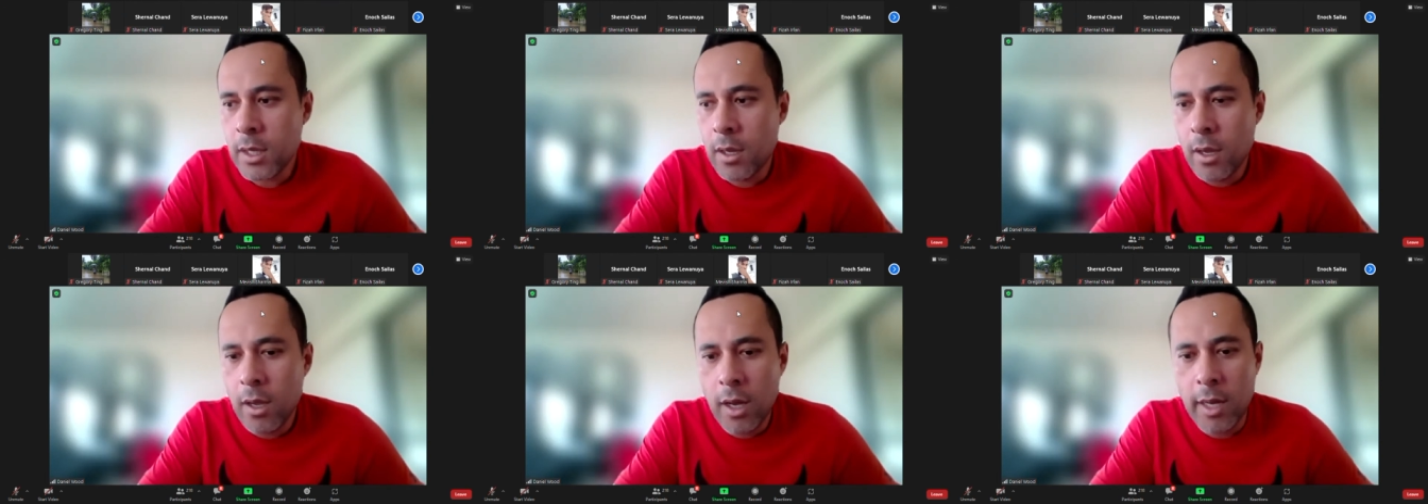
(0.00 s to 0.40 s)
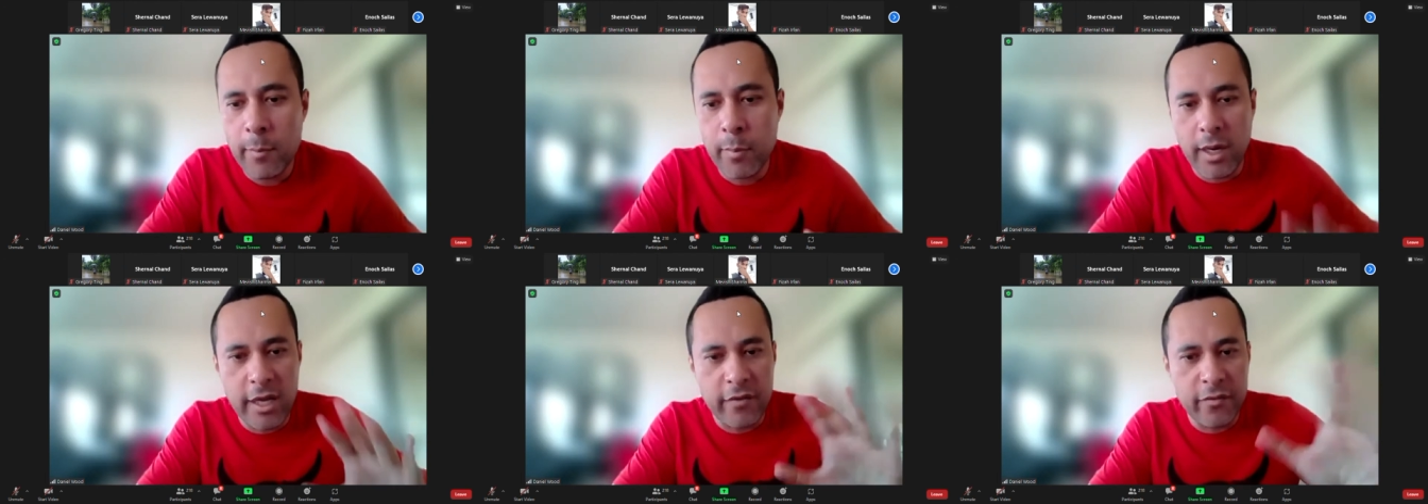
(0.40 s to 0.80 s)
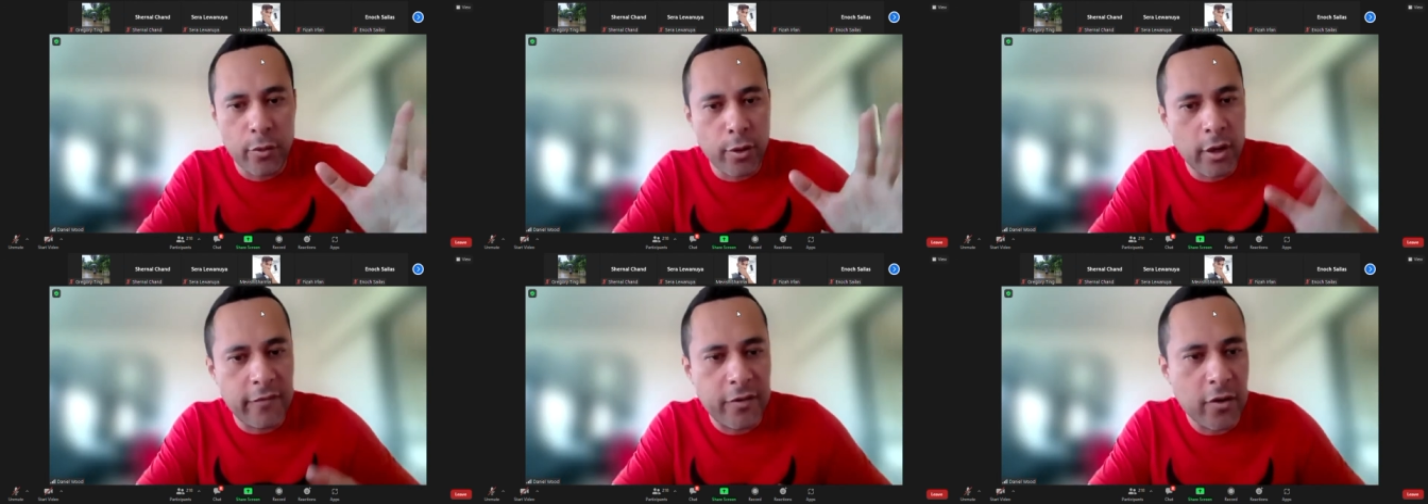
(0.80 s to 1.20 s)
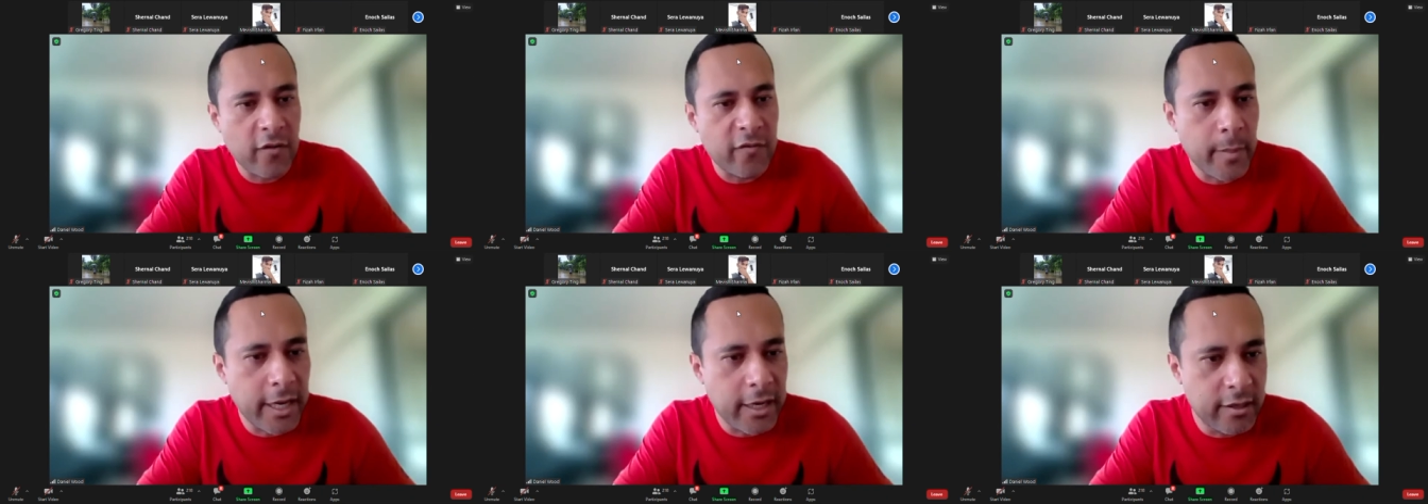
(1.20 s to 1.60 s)
I believe all of you have
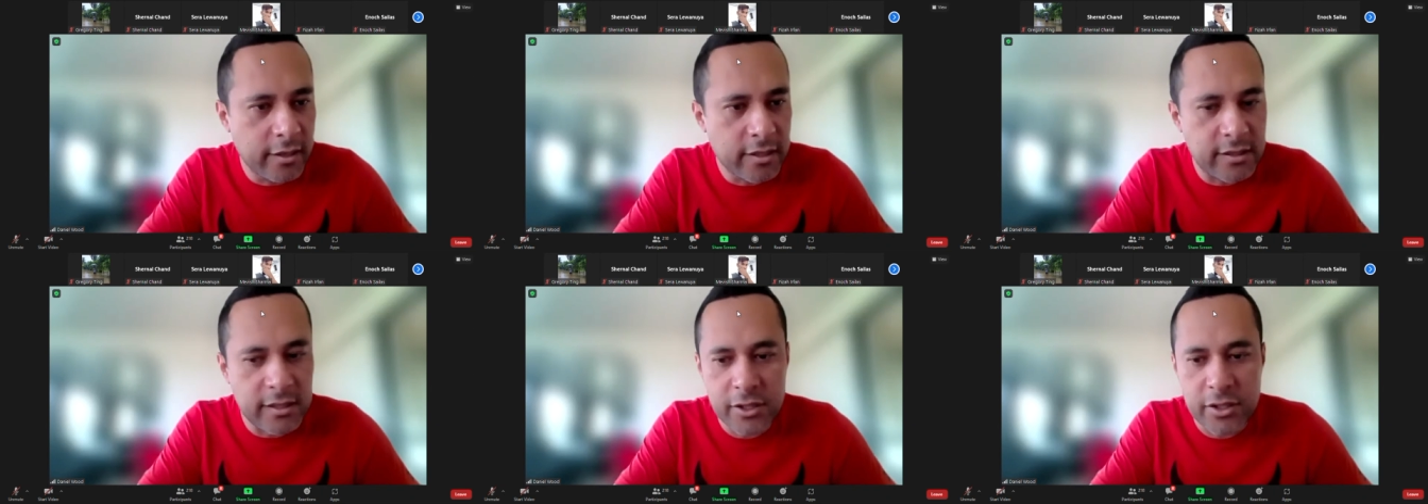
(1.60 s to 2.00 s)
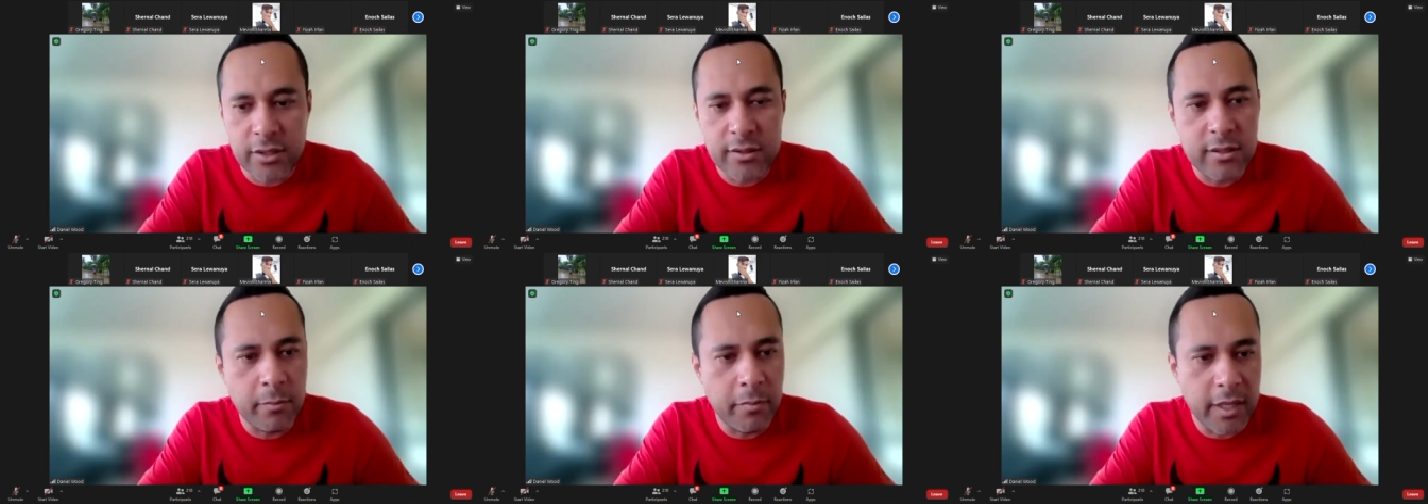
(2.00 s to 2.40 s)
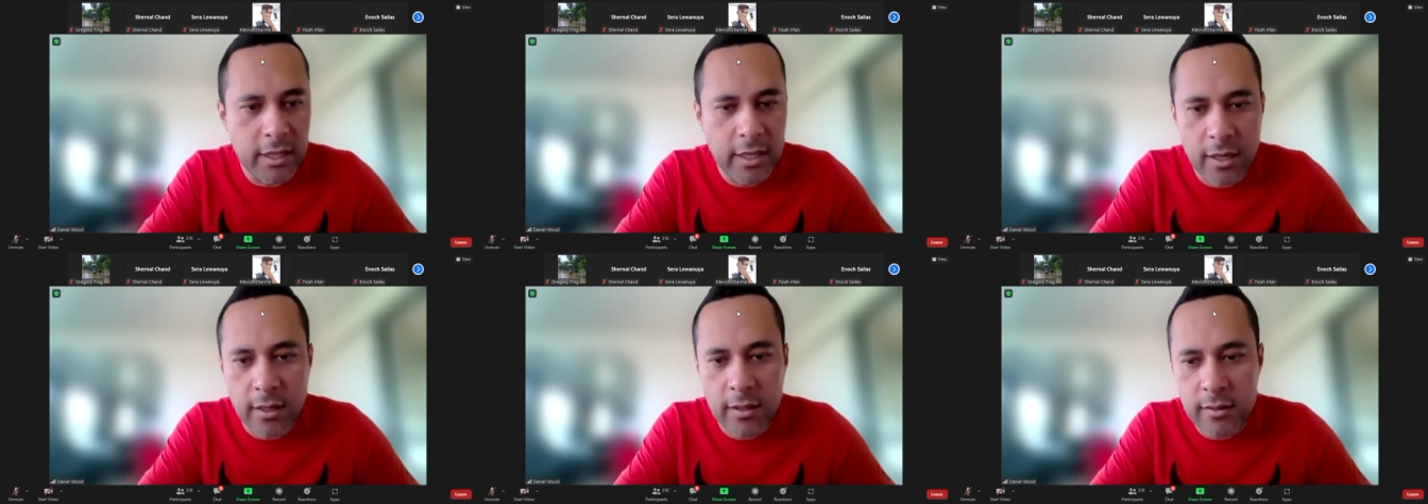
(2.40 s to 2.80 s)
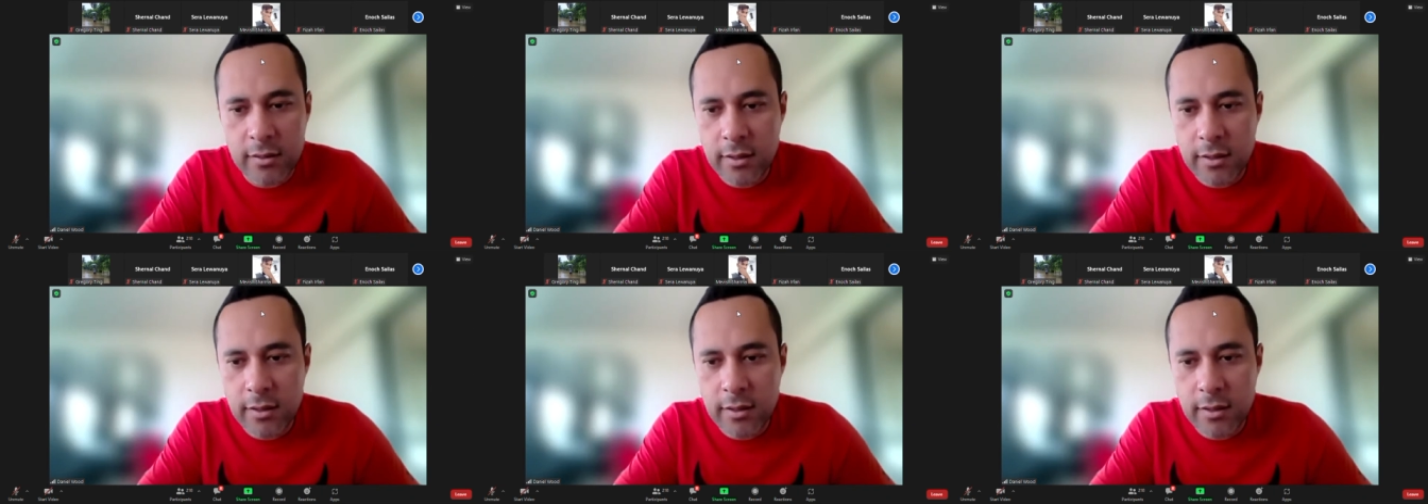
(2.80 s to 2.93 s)
made a decision to be here,